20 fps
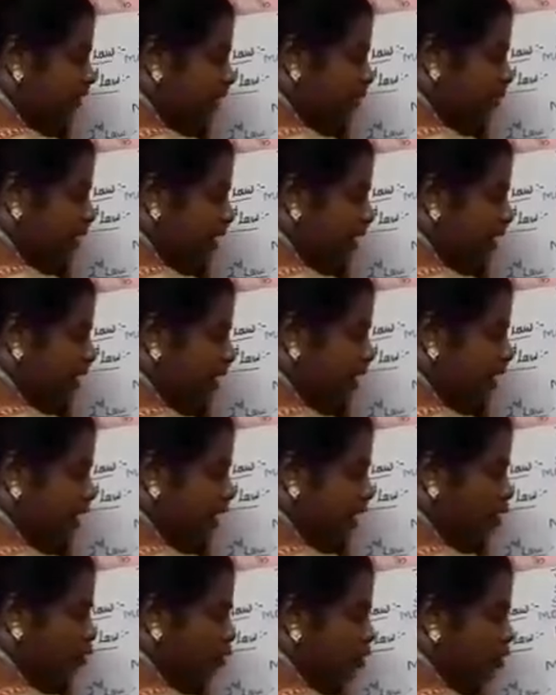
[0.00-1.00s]
v by delta
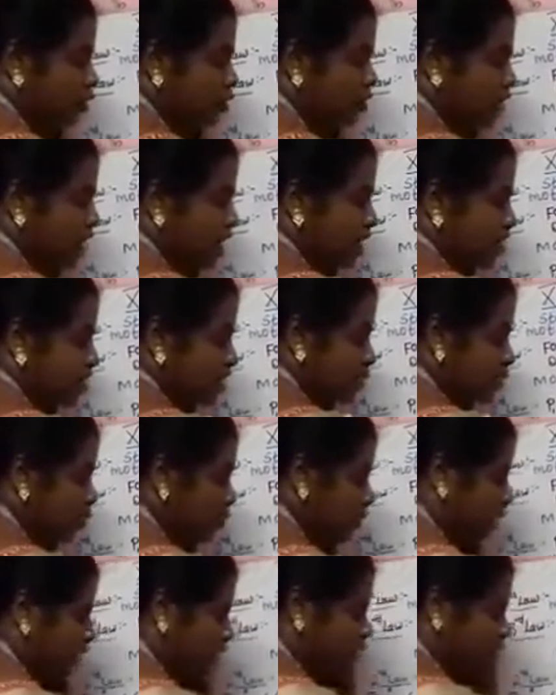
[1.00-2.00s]
equal to change in
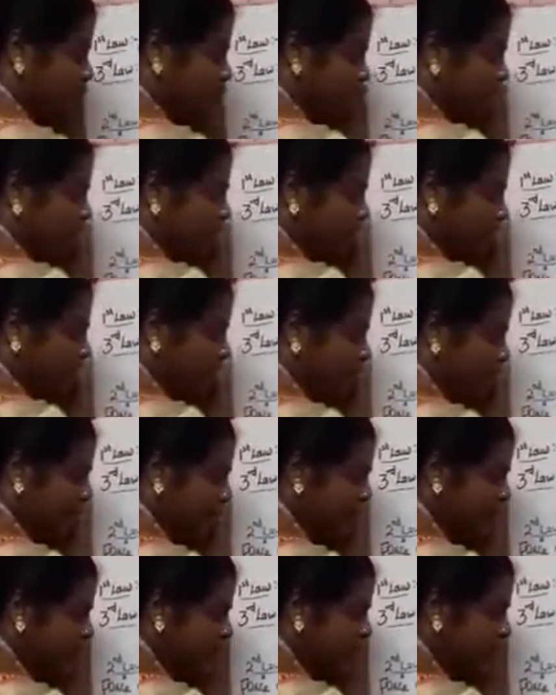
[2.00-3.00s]
momentum. So in
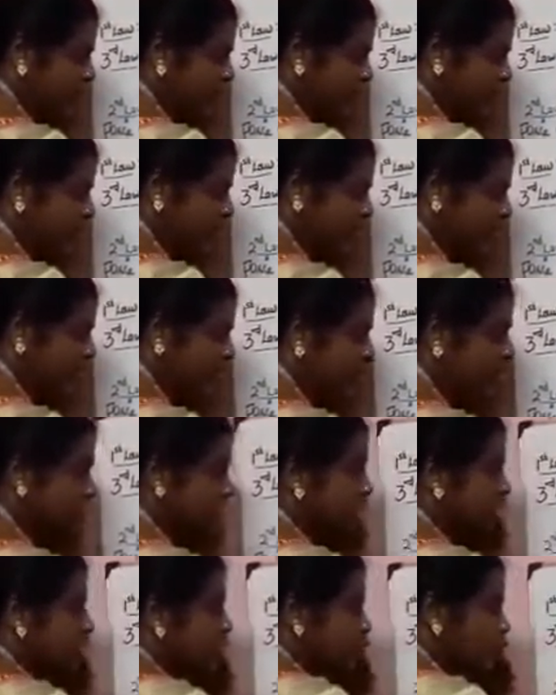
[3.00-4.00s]
place of this,
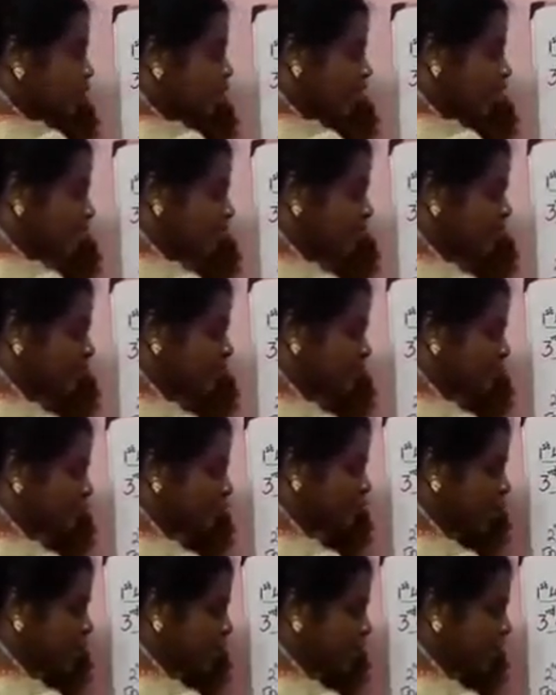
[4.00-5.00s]
we can be
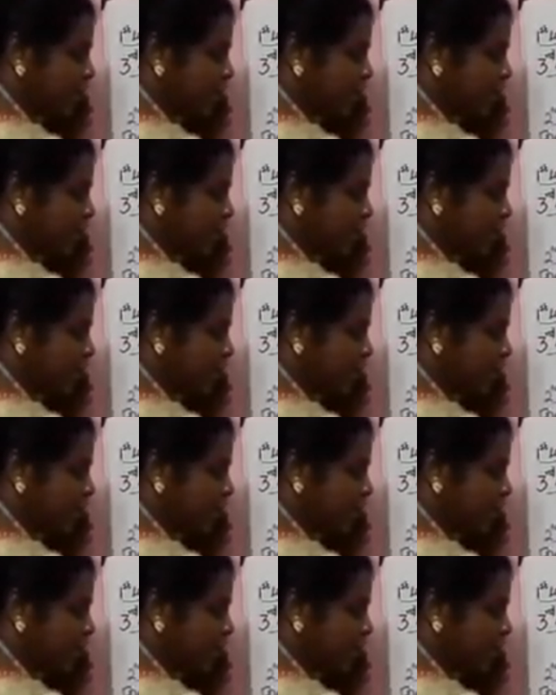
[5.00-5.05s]
substituted